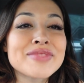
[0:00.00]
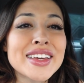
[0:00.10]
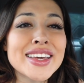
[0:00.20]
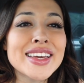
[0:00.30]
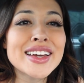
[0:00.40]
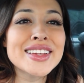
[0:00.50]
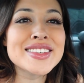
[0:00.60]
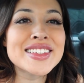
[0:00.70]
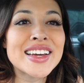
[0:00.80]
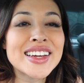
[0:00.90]
I
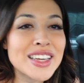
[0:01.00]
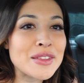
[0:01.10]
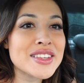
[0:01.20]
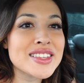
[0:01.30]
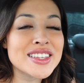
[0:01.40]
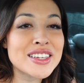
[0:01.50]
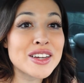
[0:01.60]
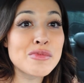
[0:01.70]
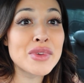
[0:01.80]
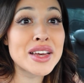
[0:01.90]
can't, so now I'm going to keep this a
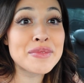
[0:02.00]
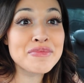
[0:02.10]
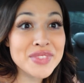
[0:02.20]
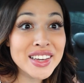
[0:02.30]
secret, but...